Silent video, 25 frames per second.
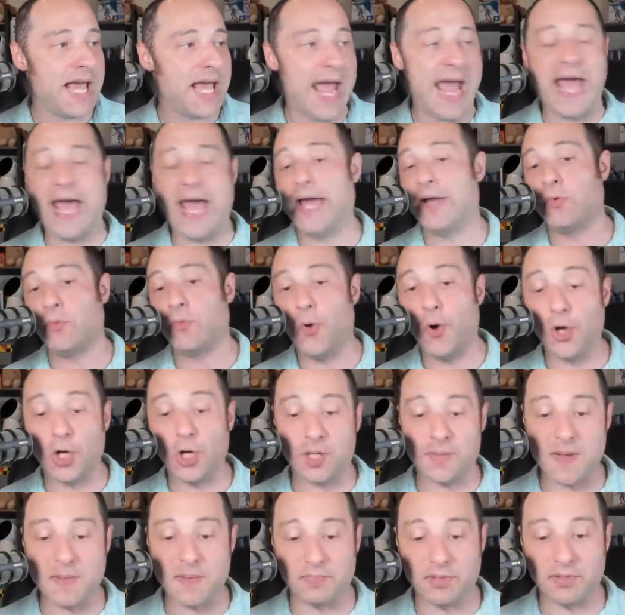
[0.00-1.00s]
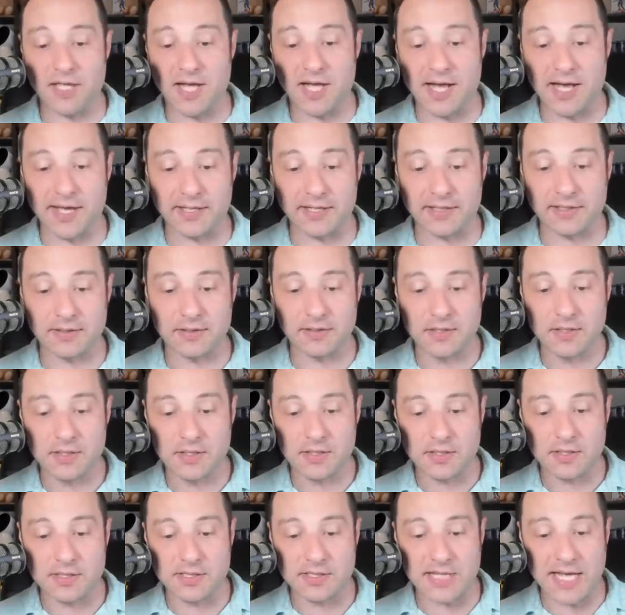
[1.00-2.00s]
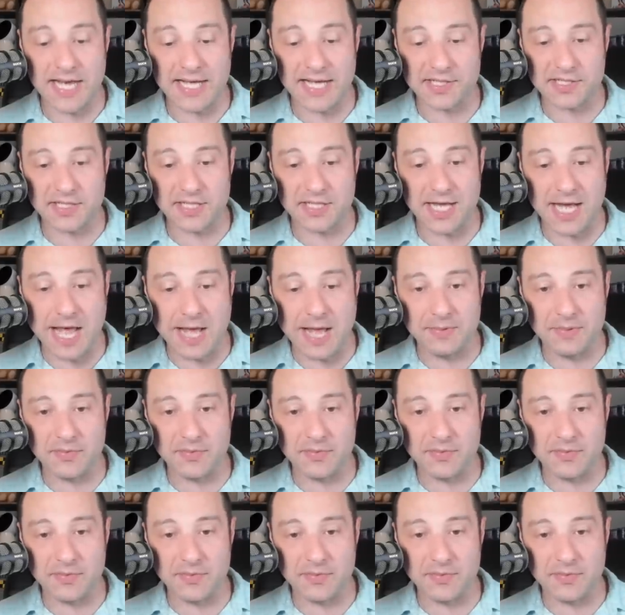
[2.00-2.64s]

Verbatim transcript: at royalcaribbeanblog.com.